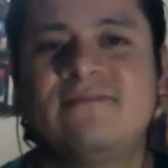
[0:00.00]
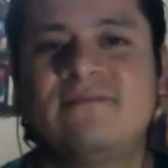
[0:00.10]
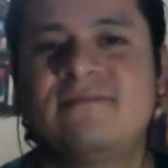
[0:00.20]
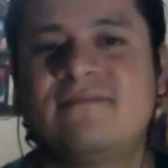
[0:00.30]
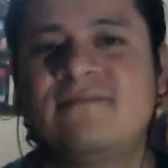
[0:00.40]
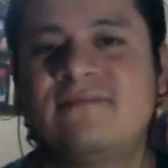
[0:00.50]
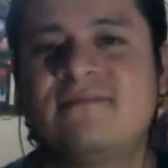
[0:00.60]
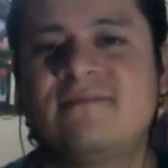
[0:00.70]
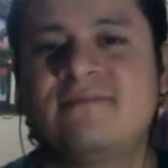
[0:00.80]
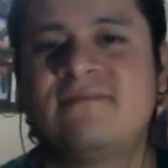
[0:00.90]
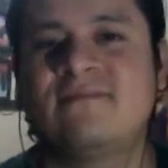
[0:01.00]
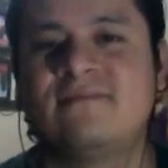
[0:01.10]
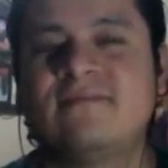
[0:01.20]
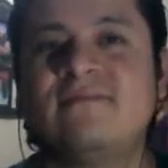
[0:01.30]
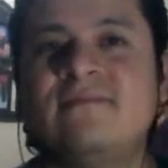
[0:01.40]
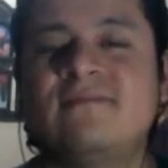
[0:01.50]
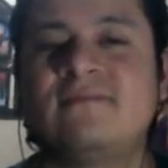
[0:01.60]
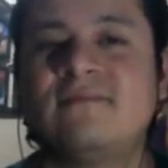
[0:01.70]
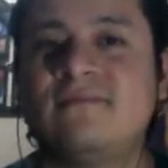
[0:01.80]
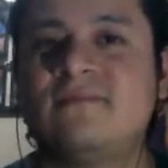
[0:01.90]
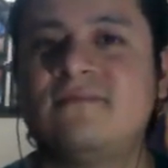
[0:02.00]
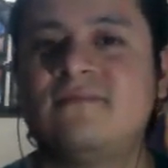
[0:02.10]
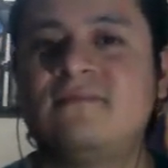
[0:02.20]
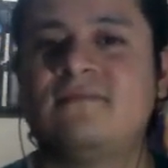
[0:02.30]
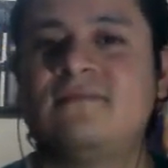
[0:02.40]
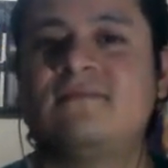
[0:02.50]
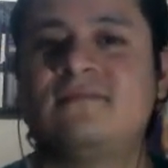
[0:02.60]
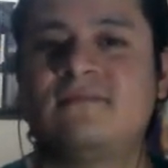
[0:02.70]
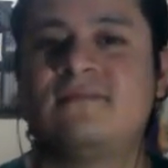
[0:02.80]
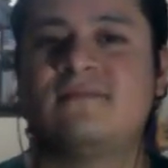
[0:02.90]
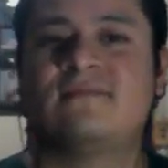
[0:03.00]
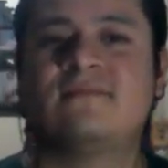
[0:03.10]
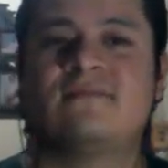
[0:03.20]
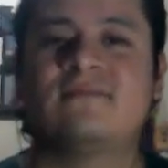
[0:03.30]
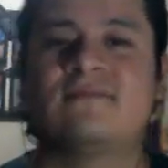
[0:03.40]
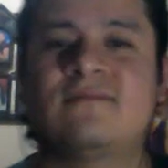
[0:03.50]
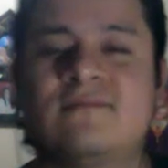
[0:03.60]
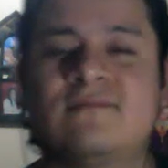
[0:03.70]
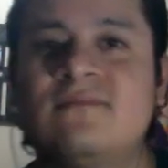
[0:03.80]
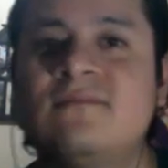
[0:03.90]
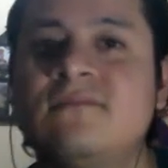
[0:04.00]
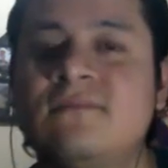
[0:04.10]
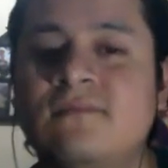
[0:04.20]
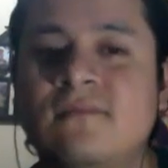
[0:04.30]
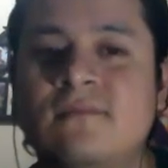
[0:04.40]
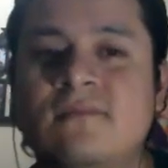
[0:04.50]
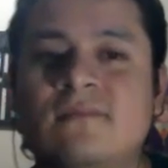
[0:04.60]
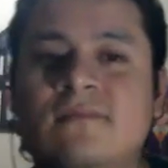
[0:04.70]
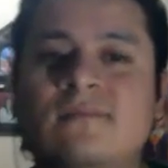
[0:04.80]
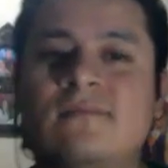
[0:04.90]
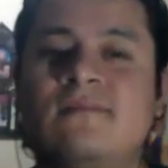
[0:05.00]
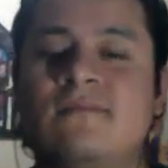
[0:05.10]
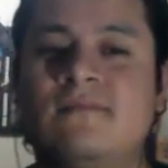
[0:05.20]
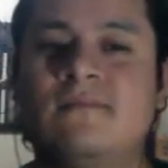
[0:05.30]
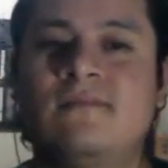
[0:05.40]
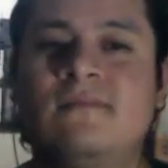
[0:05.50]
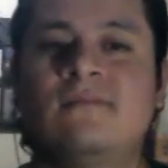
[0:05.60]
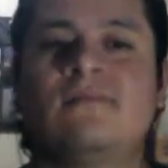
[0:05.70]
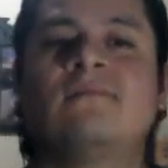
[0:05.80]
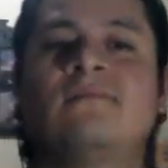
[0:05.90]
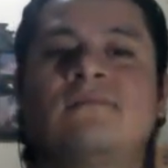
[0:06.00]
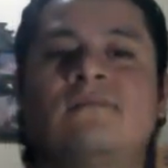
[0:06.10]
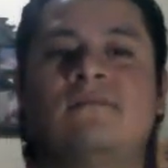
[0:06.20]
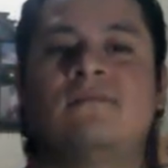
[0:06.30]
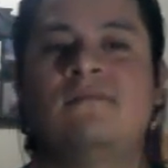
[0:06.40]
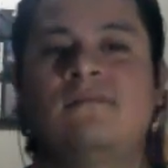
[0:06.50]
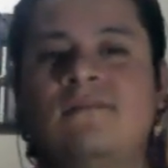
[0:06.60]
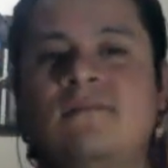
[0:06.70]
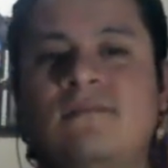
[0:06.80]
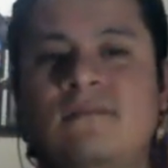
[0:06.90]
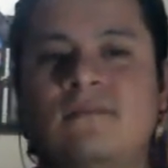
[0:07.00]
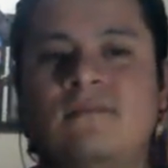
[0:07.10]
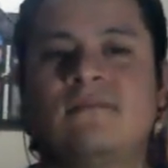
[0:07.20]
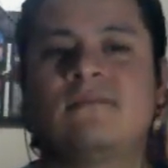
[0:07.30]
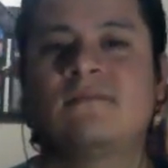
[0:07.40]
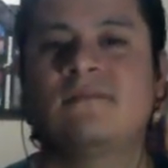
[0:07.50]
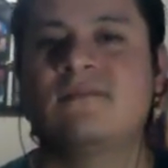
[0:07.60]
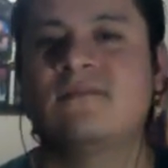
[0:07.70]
The person shown says nothing.